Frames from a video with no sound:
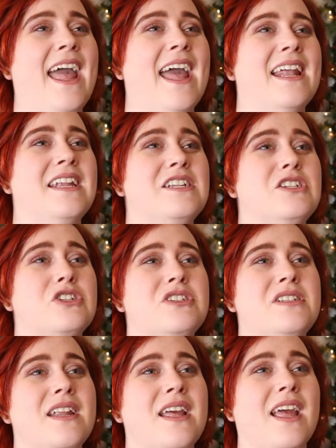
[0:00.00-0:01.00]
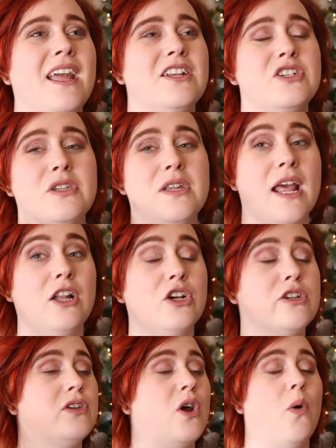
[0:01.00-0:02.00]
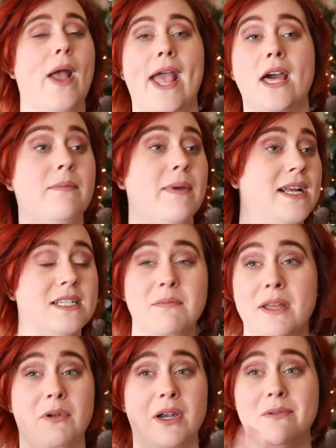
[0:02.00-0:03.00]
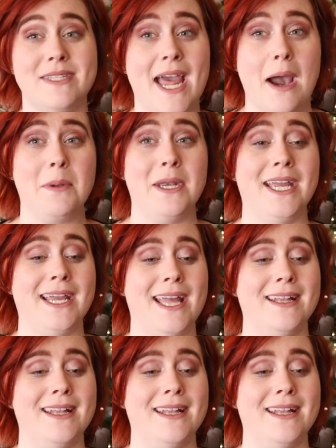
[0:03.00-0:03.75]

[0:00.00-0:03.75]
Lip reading: and it looks so anime to me when it was happening,